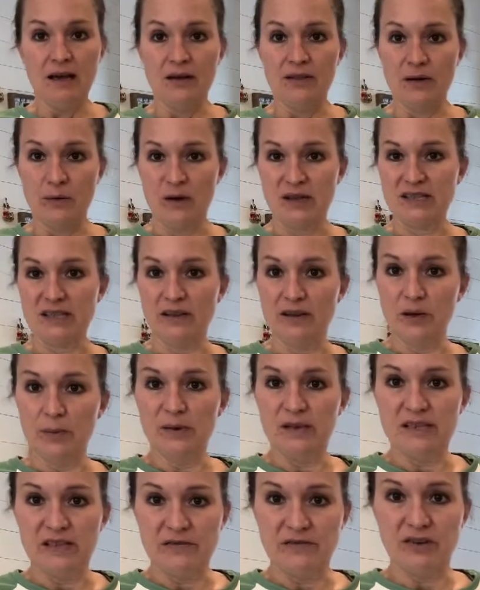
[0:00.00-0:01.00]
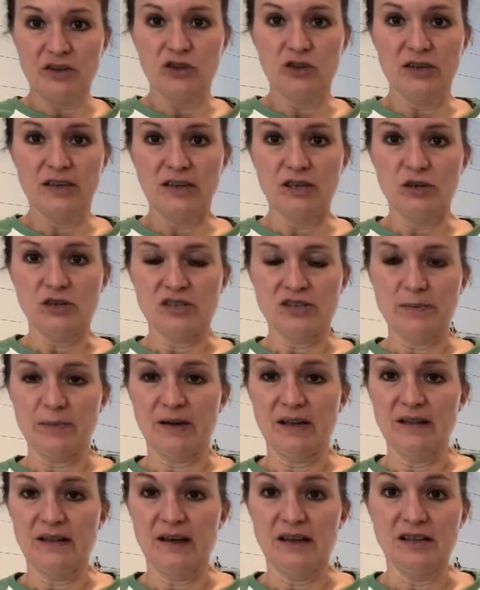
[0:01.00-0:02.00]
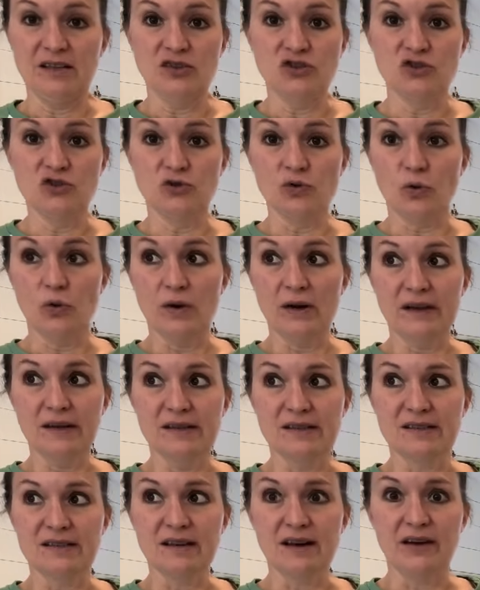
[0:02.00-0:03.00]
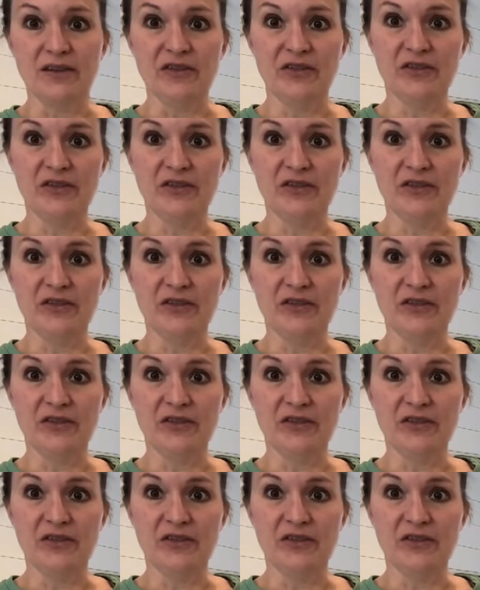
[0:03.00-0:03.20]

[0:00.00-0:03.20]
wants a little bit different cookie, or somebody that enjoys a